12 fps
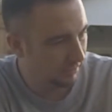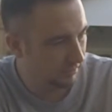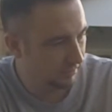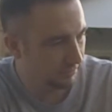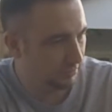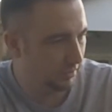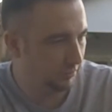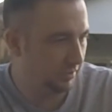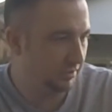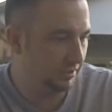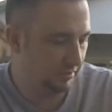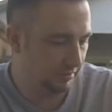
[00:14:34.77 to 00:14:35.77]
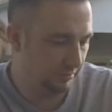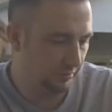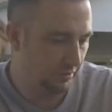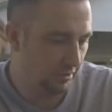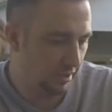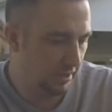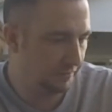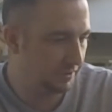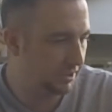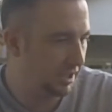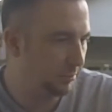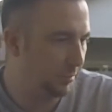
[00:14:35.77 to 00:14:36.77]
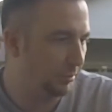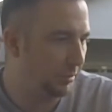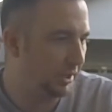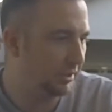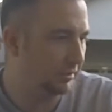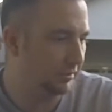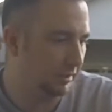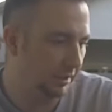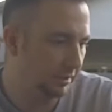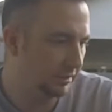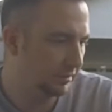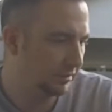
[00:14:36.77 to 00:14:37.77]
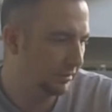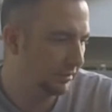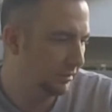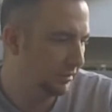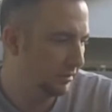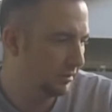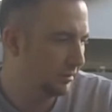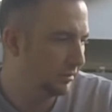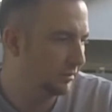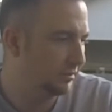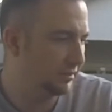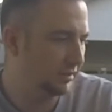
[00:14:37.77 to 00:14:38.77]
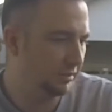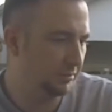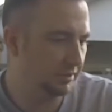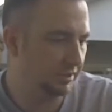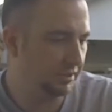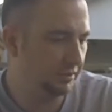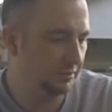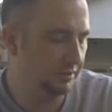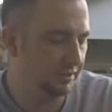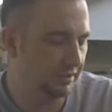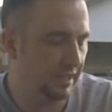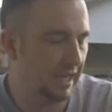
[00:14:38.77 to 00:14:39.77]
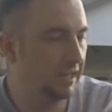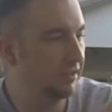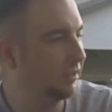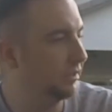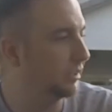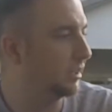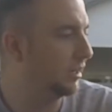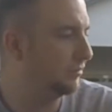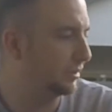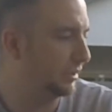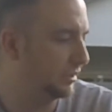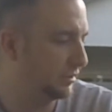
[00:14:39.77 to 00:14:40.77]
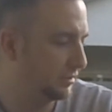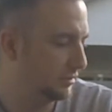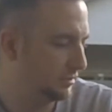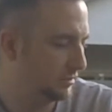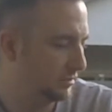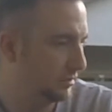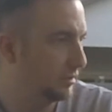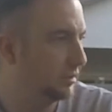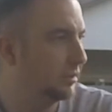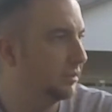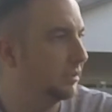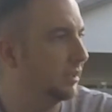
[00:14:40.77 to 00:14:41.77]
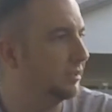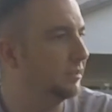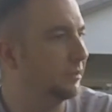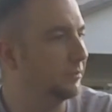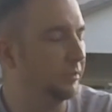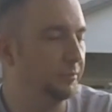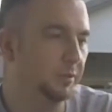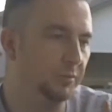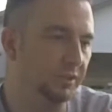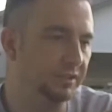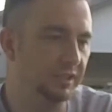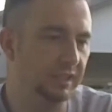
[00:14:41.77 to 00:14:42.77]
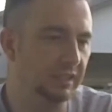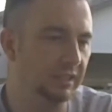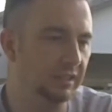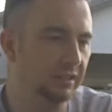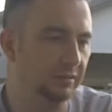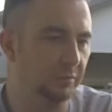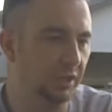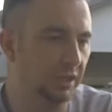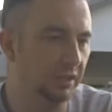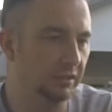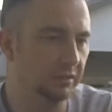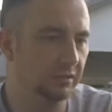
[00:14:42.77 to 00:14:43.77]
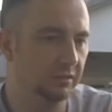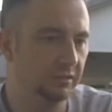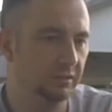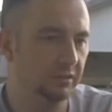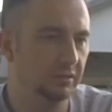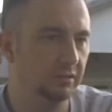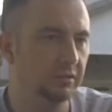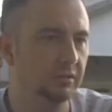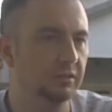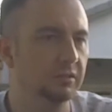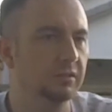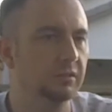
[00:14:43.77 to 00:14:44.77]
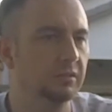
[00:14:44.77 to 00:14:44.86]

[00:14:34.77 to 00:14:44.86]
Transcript: This one was in rough shape apparently. Said there was a huge stain on the cover. I don't remember seeing it, but I